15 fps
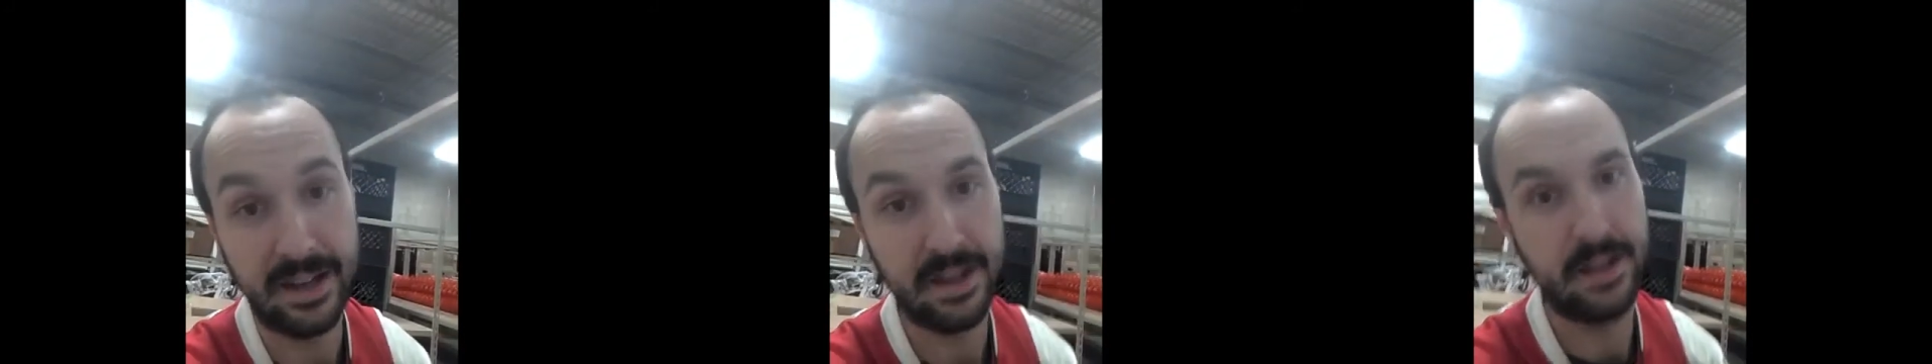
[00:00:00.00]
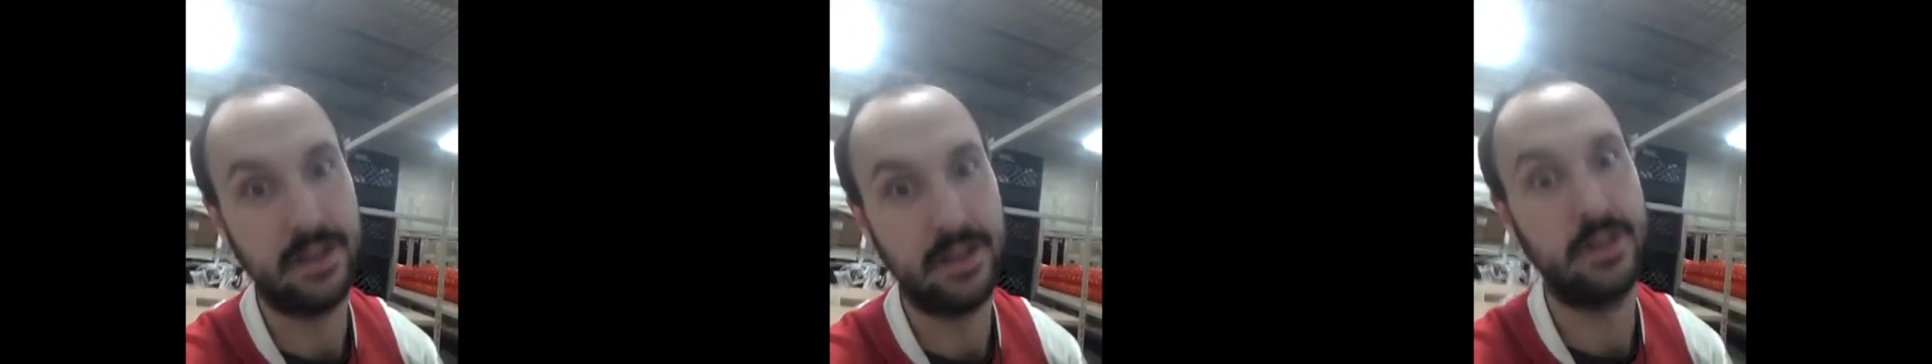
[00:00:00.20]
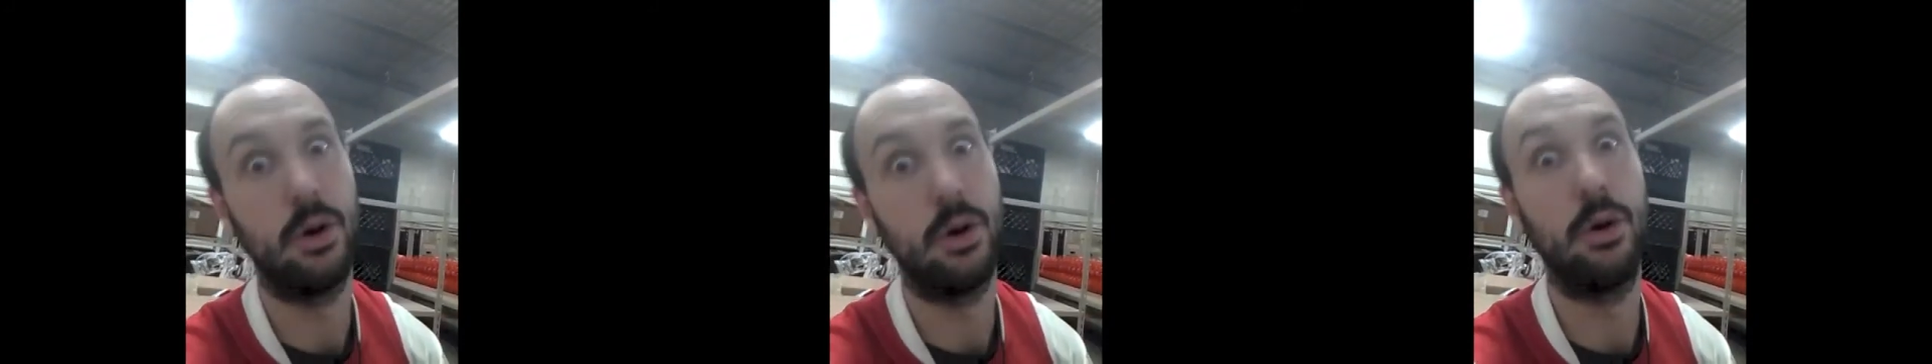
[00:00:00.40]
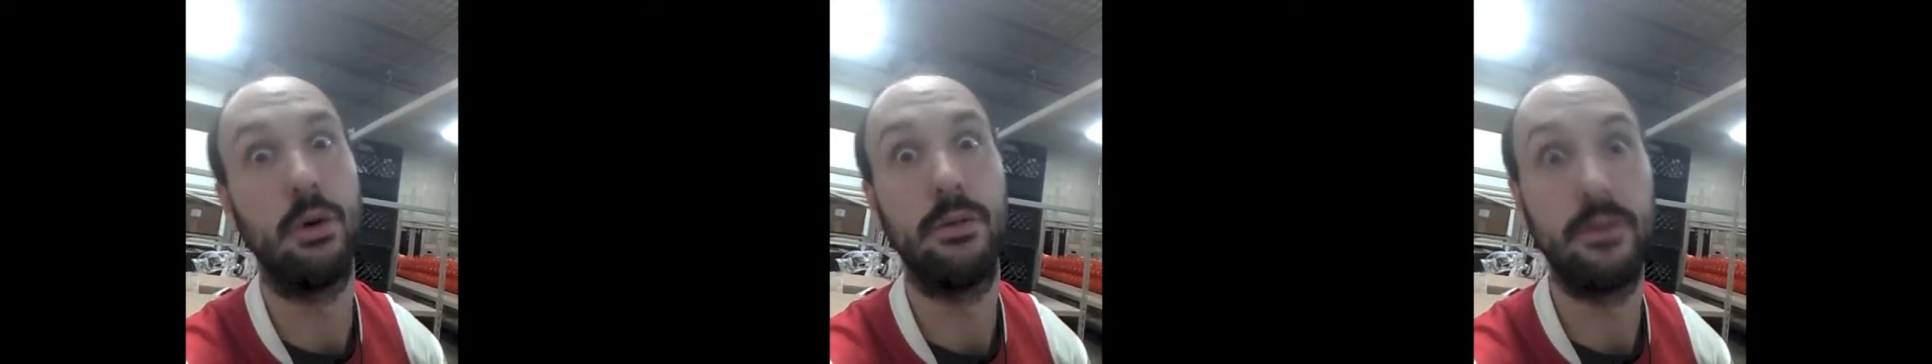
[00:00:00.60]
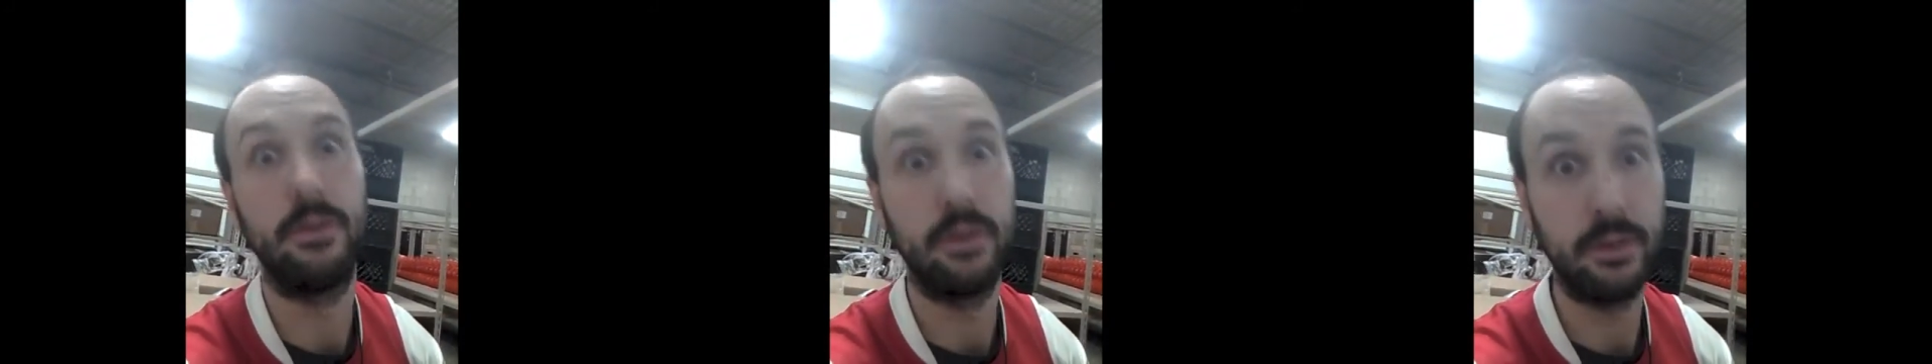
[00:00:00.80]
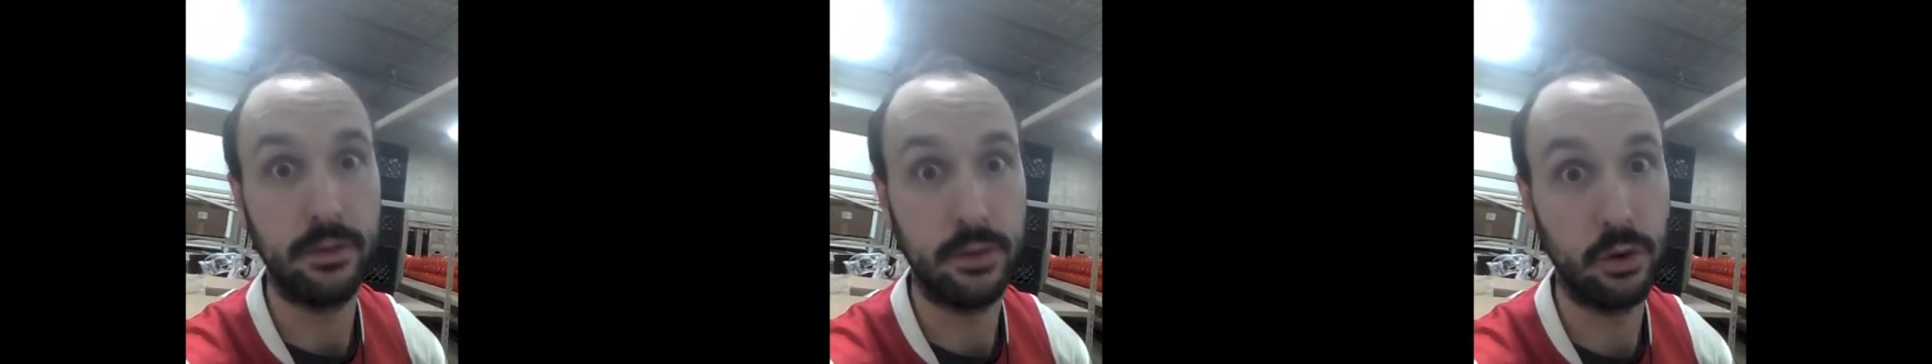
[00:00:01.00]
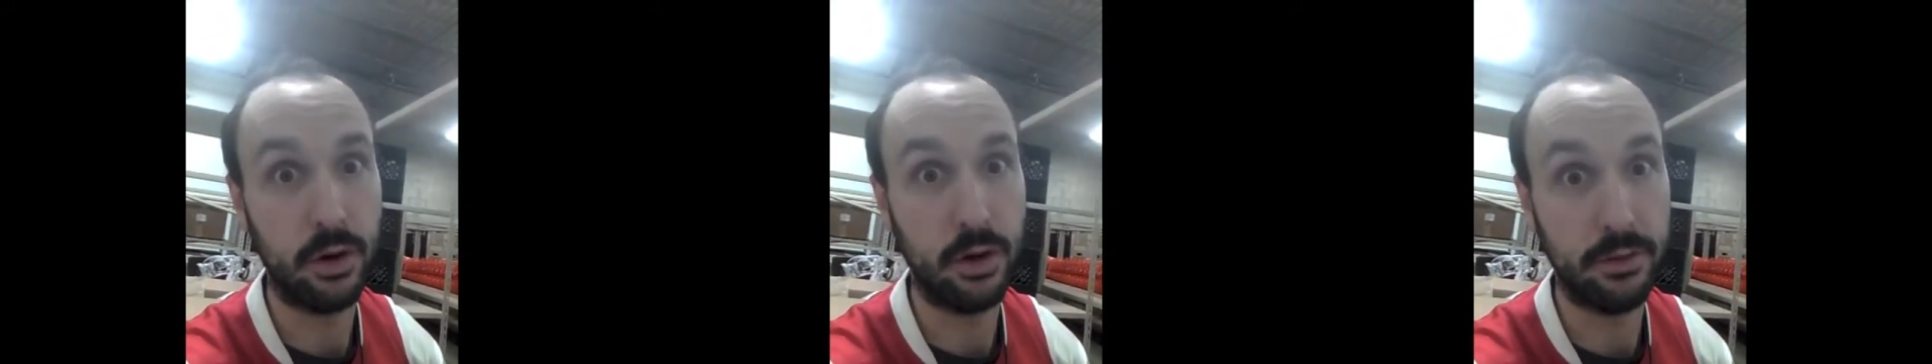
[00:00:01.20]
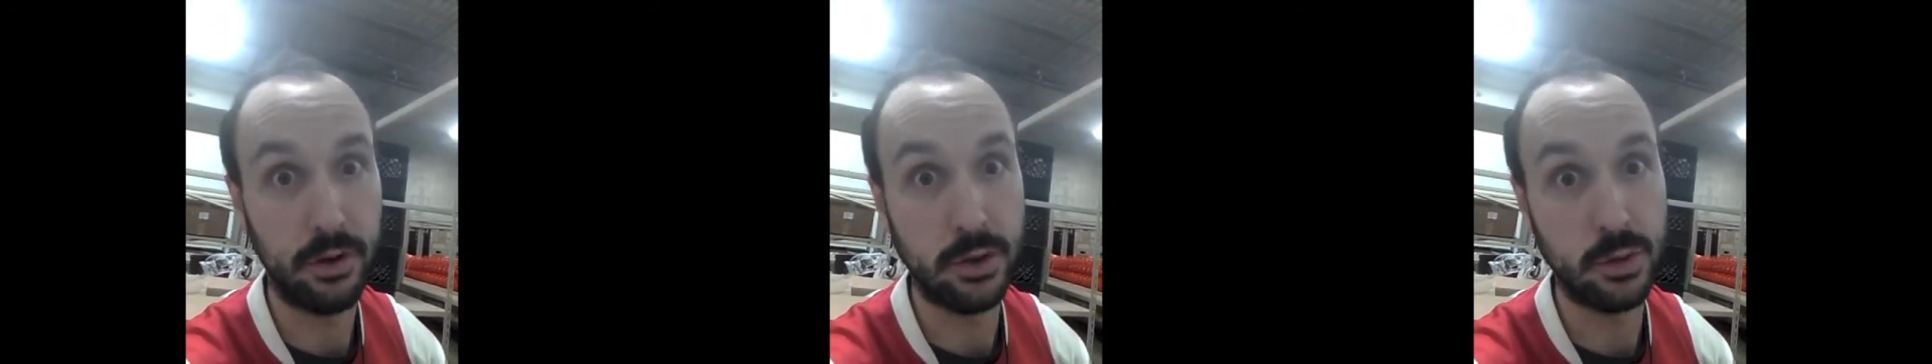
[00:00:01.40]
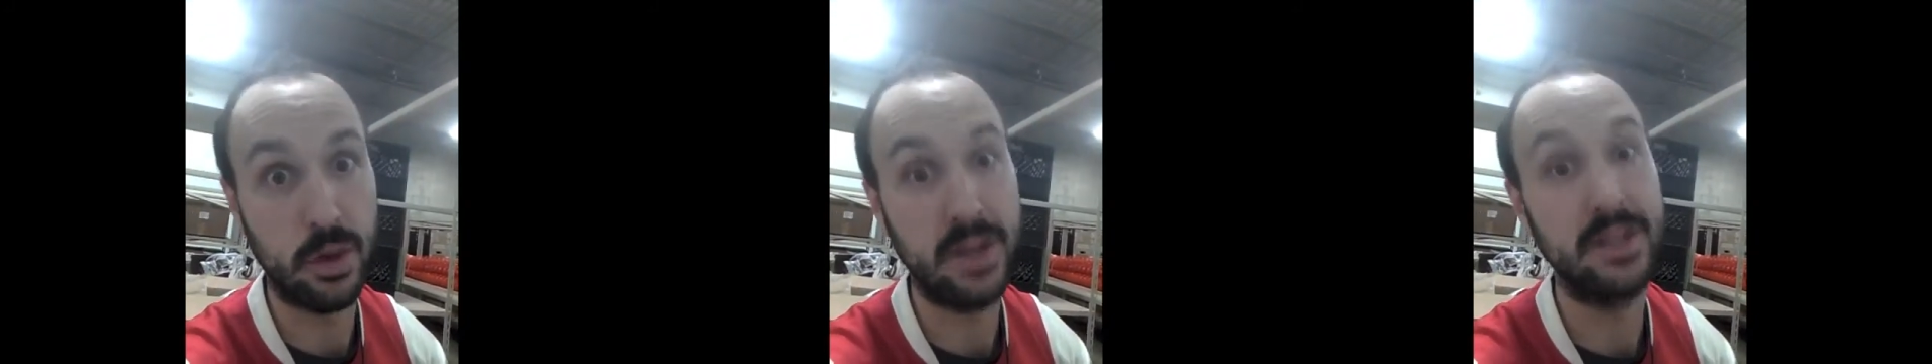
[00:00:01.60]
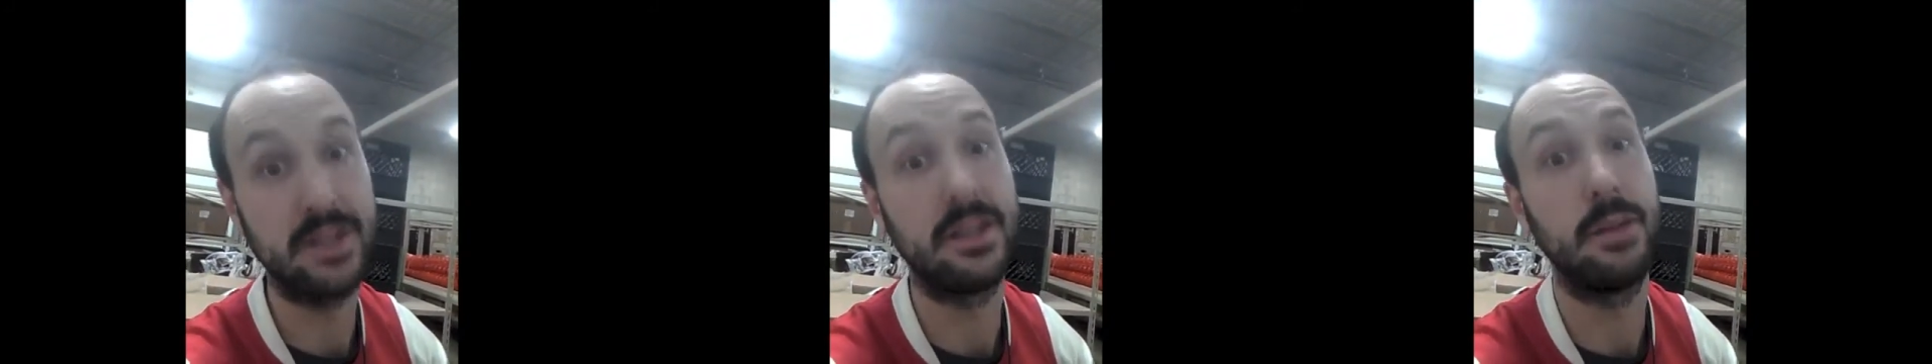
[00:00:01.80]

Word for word: So if you love those ones, come